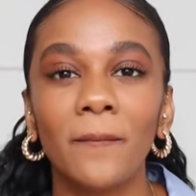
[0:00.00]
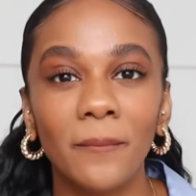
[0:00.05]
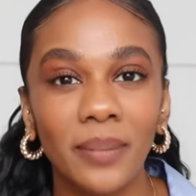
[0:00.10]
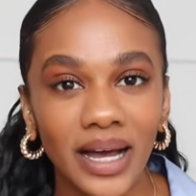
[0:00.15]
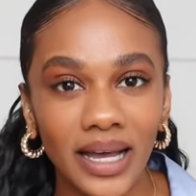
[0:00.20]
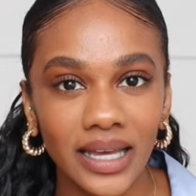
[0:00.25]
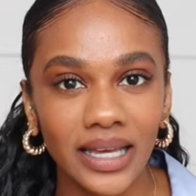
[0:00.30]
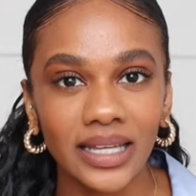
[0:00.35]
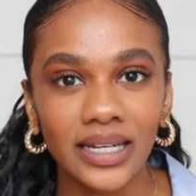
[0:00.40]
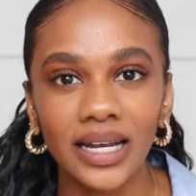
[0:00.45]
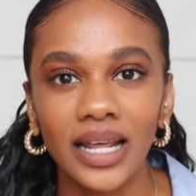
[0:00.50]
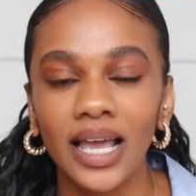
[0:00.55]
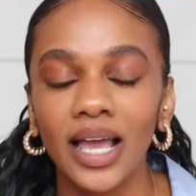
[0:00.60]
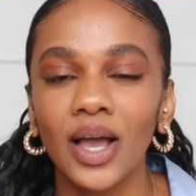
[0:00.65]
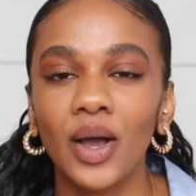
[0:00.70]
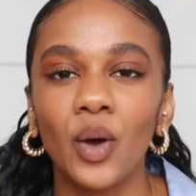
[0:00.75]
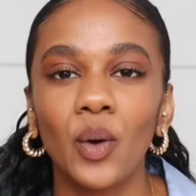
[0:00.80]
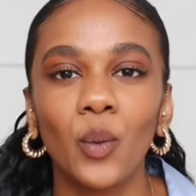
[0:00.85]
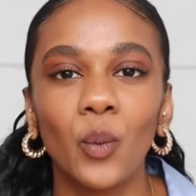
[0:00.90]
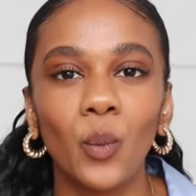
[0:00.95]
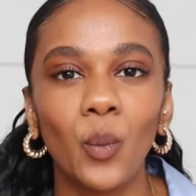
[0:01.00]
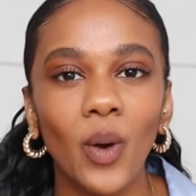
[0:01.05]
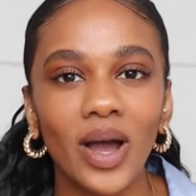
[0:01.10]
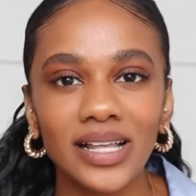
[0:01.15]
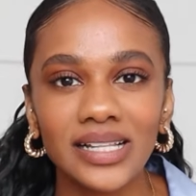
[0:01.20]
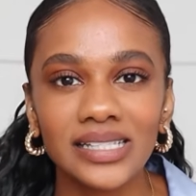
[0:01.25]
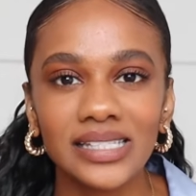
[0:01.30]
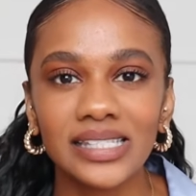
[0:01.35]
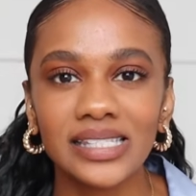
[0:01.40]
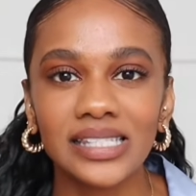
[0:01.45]
But
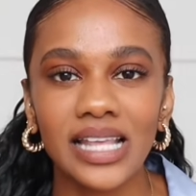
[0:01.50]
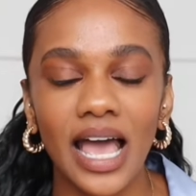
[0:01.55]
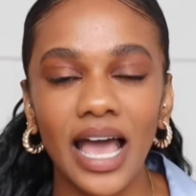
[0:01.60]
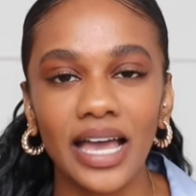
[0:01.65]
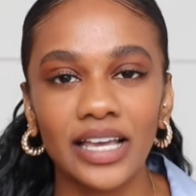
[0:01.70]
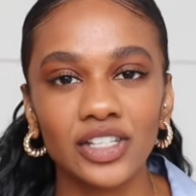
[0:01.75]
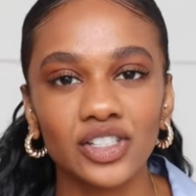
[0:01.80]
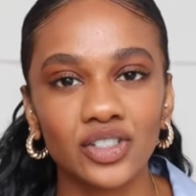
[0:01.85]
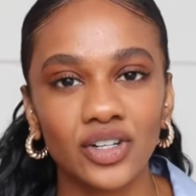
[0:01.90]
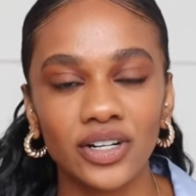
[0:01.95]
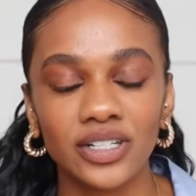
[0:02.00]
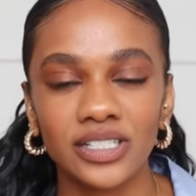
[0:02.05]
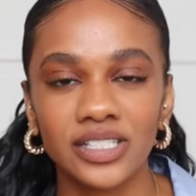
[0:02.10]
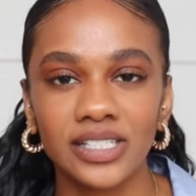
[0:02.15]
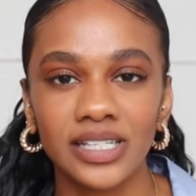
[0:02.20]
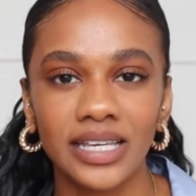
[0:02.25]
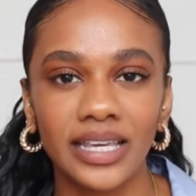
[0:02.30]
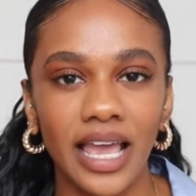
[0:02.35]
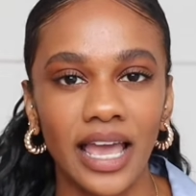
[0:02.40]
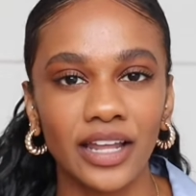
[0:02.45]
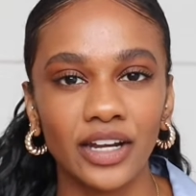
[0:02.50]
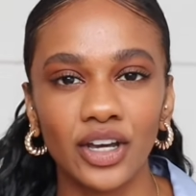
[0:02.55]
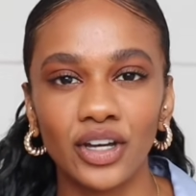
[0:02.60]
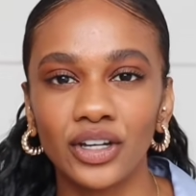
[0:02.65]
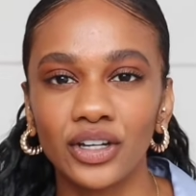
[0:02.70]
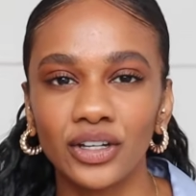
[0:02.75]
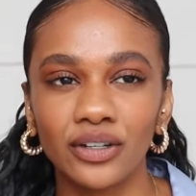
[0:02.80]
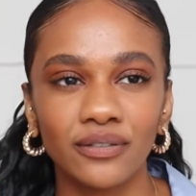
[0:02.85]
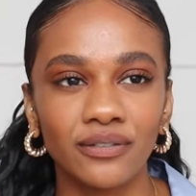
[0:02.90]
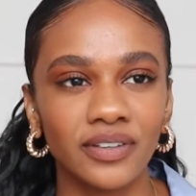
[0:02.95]
once I started to get
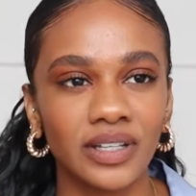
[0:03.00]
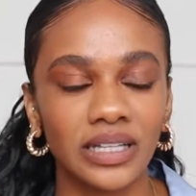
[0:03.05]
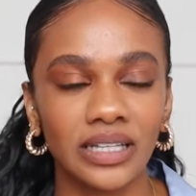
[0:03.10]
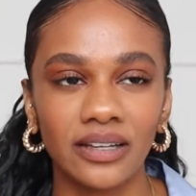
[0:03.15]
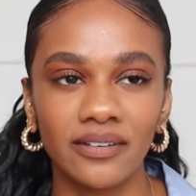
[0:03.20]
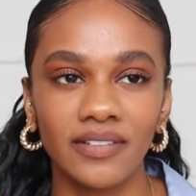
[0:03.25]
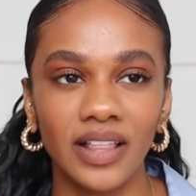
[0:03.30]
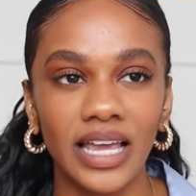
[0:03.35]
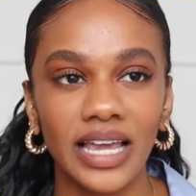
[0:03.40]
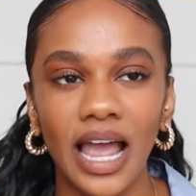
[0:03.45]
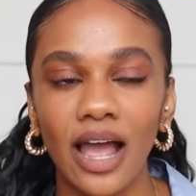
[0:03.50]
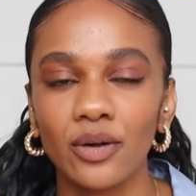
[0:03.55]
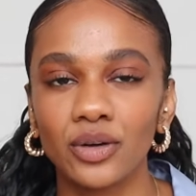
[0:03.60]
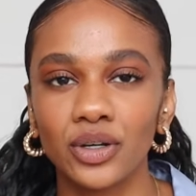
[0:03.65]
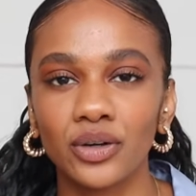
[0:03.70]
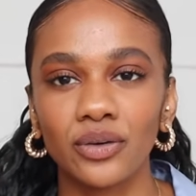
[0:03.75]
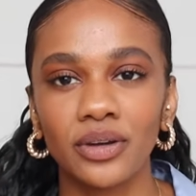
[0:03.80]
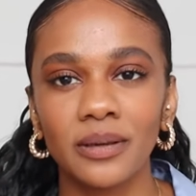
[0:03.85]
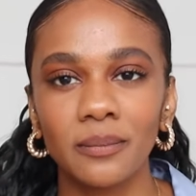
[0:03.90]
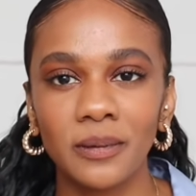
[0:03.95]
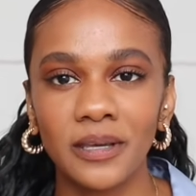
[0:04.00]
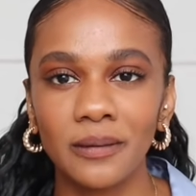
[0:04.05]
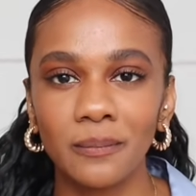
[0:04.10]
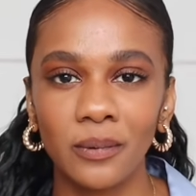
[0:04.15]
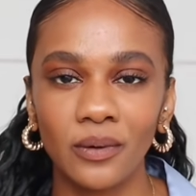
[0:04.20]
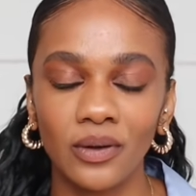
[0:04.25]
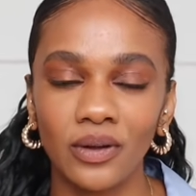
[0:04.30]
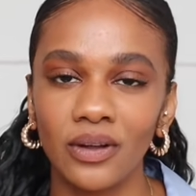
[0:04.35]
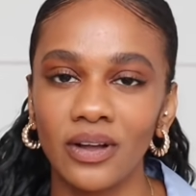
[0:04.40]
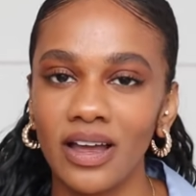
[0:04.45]
a good feeling of like how to greet
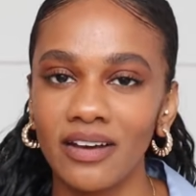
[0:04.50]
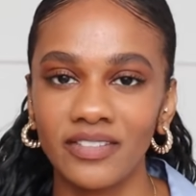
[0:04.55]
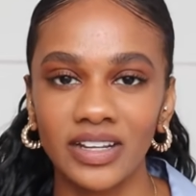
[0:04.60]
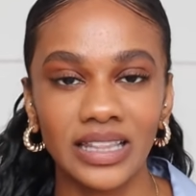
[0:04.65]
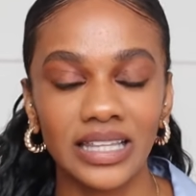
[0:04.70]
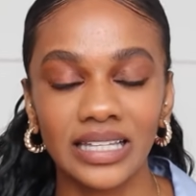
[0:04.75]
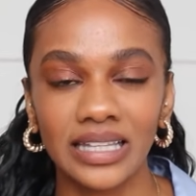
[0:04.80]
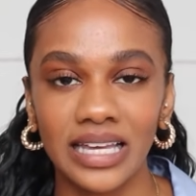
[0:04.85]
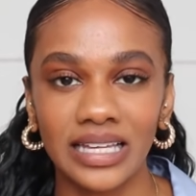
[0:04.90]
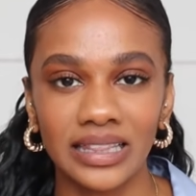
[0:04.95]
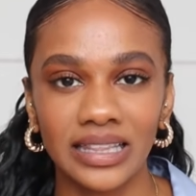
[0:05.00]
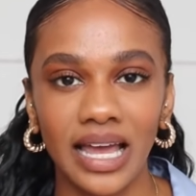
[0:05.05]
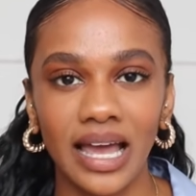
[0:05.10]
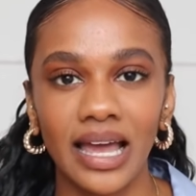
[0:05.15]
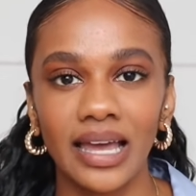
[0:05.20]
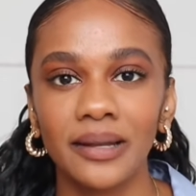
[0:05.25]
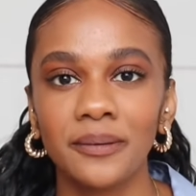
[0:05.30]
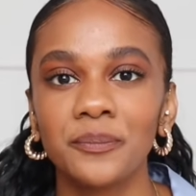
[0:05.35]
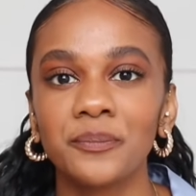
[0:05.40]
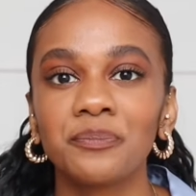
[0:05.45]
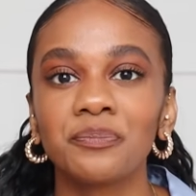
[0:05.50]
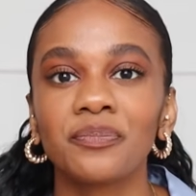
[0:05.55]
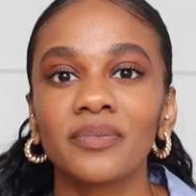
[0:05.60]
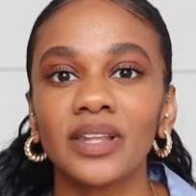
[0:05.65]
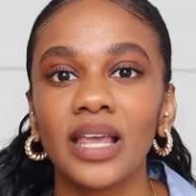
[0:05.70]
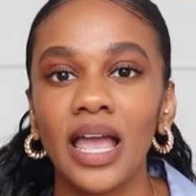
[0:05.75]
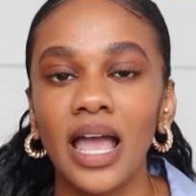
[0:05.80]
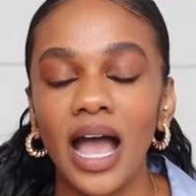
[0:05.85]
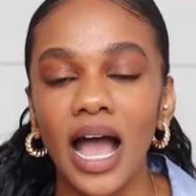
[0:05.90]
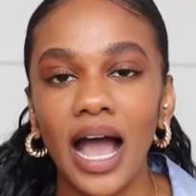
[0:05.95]
people, everything like that,
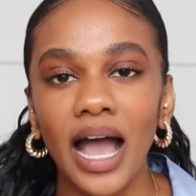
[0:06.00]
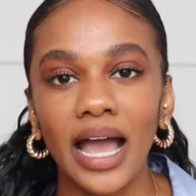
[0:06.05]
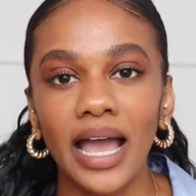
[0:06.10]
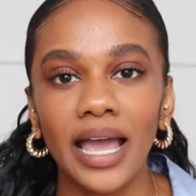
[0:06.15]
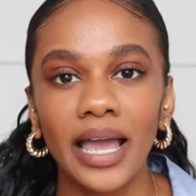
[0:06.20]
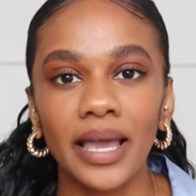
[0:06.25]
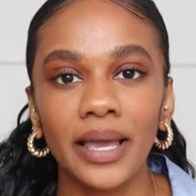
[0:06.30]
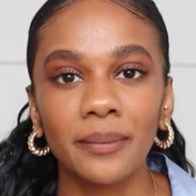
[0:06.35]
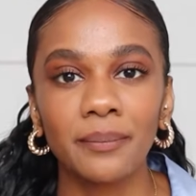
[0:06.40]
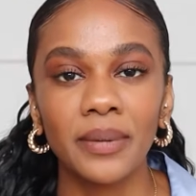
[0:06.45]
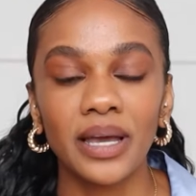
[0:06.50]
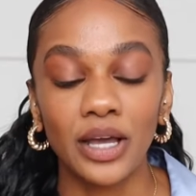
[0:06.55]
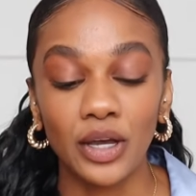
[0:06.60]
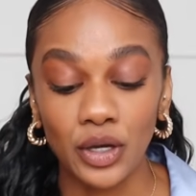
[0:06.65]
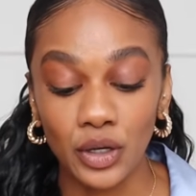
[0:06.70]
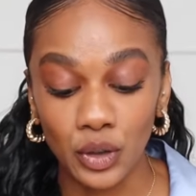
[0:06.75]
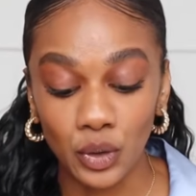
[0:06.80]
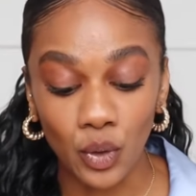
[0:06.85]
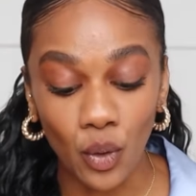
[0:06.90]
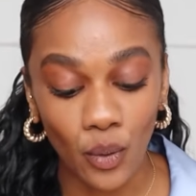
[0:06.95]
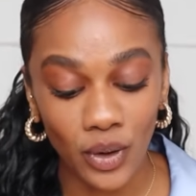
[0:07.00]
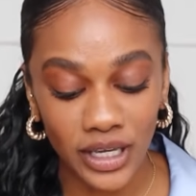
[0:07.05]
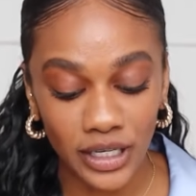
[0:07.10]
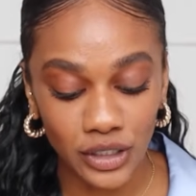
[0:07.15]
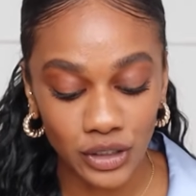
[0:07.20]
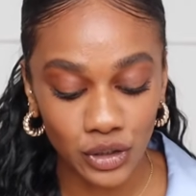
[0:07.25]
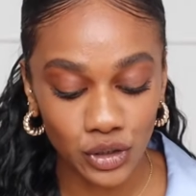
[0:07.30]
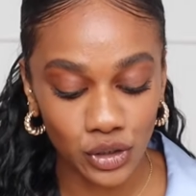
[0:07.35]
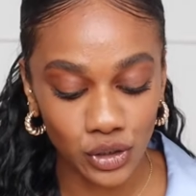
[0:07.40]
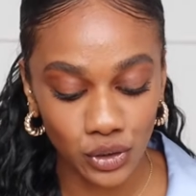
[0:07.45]
I'm
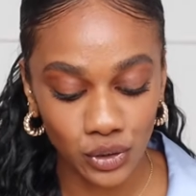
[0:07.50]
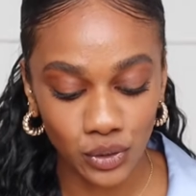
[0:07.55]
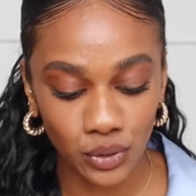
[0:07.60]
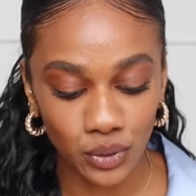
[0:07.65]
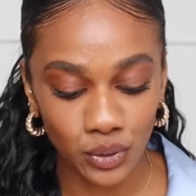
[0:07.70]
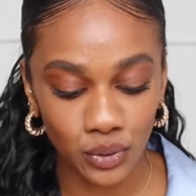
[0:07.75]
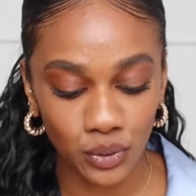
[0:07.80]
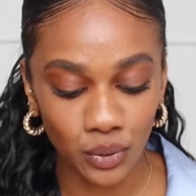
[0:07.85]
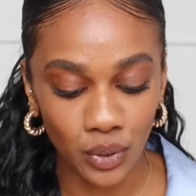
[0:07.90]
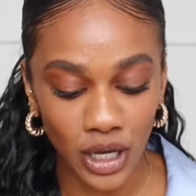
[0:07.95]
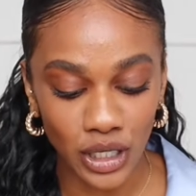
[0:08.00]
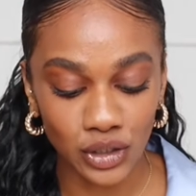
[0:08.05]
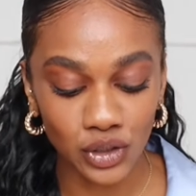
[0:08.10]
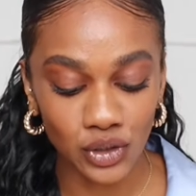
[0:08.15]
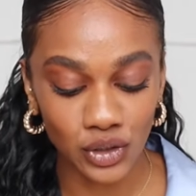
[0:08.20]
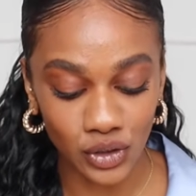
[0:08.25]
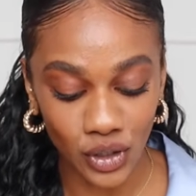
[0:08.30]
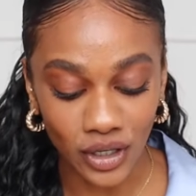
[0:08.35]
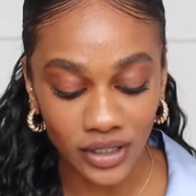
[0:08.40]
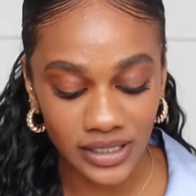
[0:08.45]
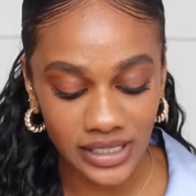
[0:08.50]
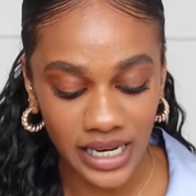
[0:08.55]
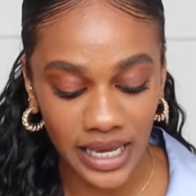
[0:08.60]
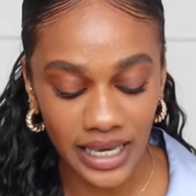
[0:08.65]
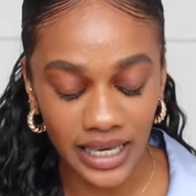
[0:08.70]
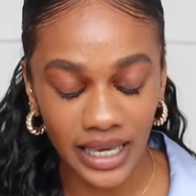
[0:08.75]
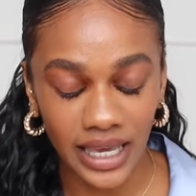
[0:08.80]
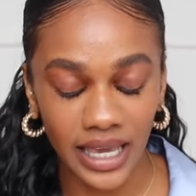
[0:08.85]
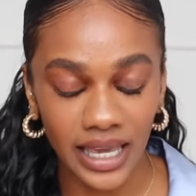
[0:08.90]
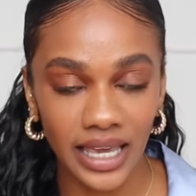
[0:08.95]
going to start
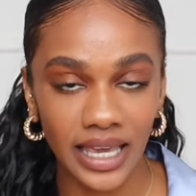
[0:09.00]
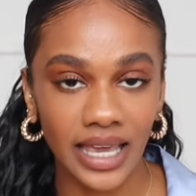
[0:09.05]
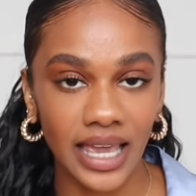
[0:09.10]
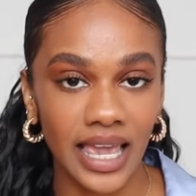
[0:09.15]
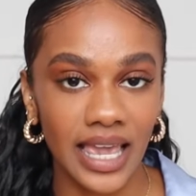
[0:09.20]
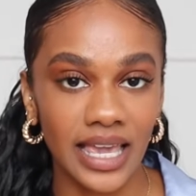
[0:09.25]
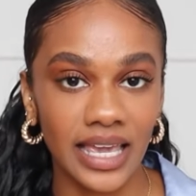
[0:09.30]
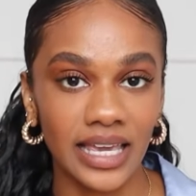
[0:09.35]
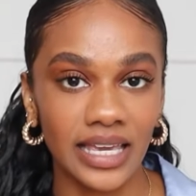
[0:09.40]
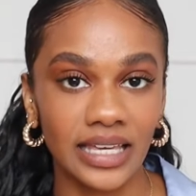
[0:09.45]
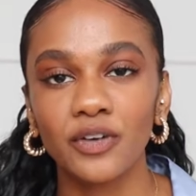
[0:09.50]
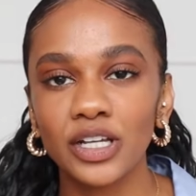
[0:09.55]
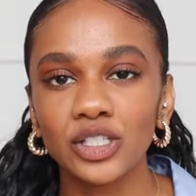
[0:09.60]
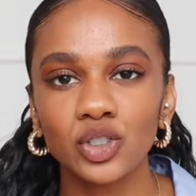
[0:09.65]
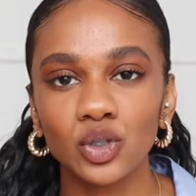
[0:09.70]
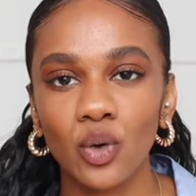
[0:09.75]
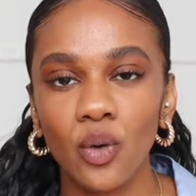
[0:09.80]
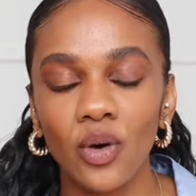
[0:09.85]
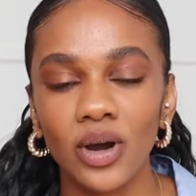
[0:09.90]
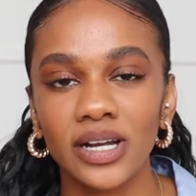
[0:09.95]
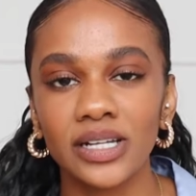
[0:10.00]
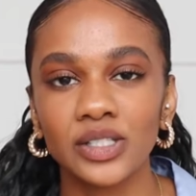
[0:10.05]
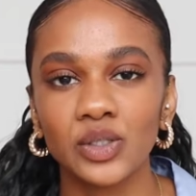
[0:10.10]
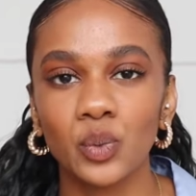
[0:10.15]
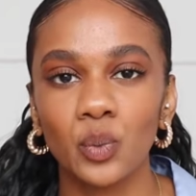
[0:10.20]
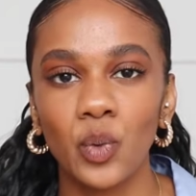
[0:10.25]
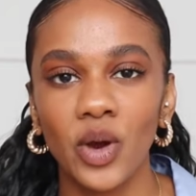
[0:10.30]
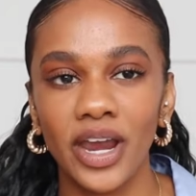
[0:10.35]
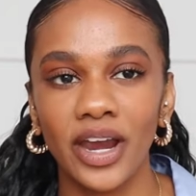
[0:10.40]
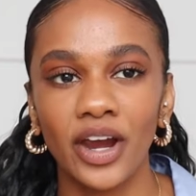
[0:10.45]
taking a French course
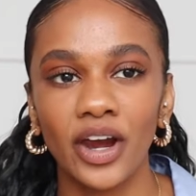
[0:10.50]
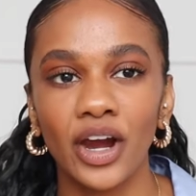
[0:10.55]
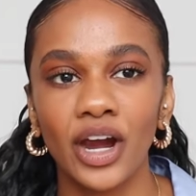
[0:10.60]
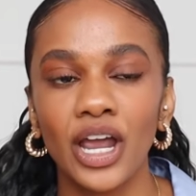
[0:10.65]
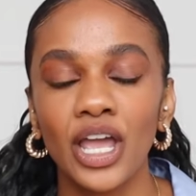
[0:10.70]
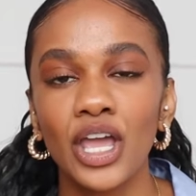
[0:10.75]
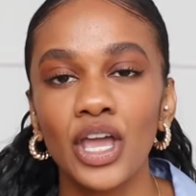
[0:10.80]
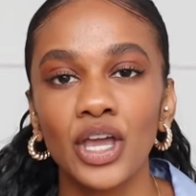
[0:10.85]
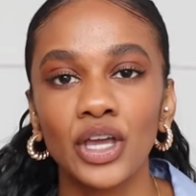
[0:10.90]
where